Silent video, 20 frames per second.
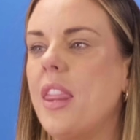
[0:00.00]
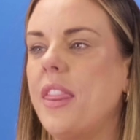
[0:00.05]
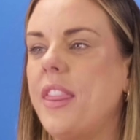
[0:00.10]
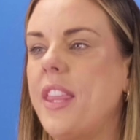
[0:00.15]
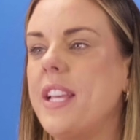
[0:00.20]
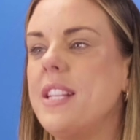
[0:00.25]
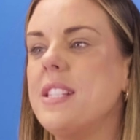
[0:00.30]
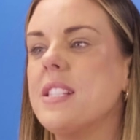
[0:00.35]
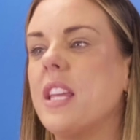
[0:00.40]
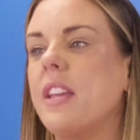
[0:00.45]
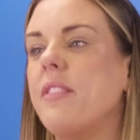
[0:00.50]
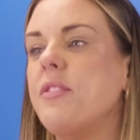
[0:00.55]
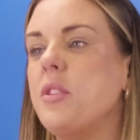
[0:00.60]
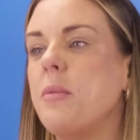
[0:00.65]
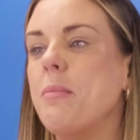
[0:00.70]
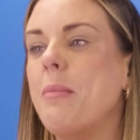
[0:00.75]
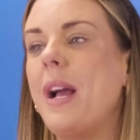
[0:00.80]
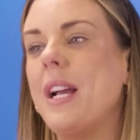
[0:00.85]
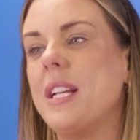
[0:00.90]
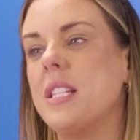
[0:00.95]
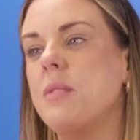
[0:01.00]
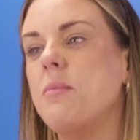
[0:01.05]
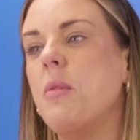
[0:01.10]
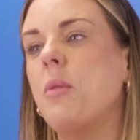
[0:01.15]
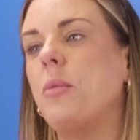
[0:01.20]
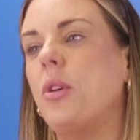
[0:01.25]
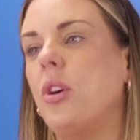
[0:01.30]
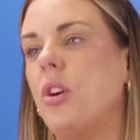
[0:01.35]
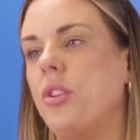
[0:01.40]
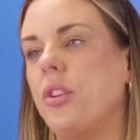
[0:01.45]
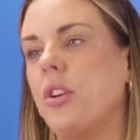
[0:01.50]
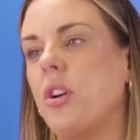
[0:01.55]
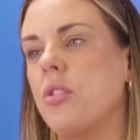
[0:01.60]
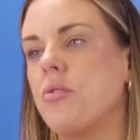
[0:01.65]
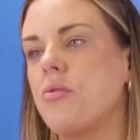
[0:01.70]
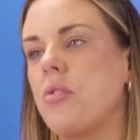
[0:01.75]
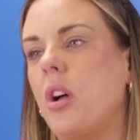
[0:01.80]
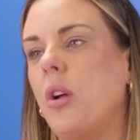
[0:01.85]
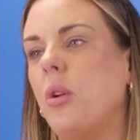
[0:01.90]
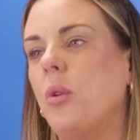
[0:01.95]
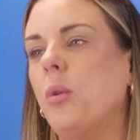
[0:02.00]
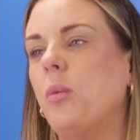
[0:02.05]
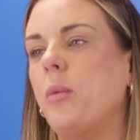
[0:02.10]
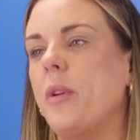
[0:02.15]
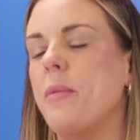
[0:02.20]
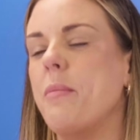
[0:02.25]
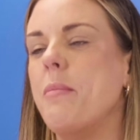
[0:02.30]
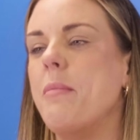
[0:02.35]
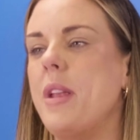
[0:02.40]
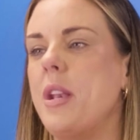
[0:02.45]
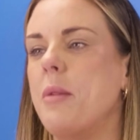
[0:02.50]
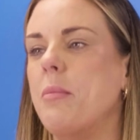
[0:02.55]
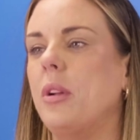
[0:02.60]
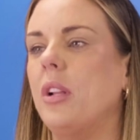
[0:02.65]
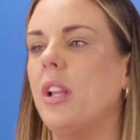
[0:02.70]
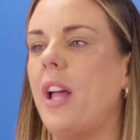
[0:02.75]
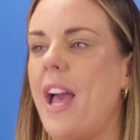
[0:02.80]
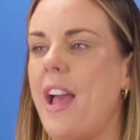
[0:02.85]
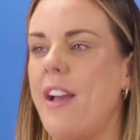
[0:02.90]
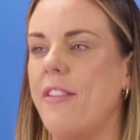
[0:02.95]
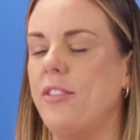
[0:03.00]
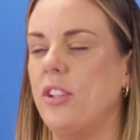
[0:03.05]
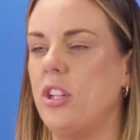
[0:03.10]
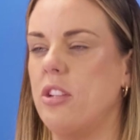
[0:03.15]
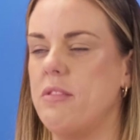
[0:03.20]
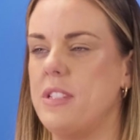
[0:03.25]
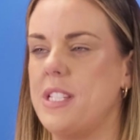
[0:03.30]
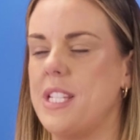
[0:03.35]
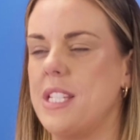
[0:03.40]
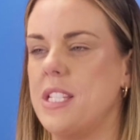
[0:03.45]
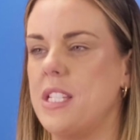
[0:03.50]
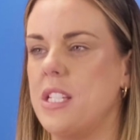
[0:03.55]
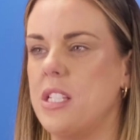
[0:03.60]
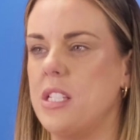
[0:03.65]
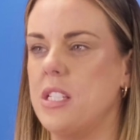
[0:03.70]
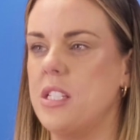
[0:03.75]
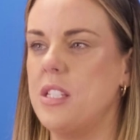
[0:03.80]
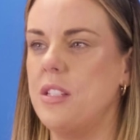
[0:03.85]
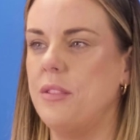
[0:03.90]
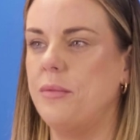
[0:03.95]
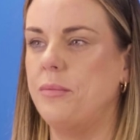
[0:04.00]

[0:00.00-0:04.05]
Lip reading: This gives you maximum odour control with minimal airflow resistance.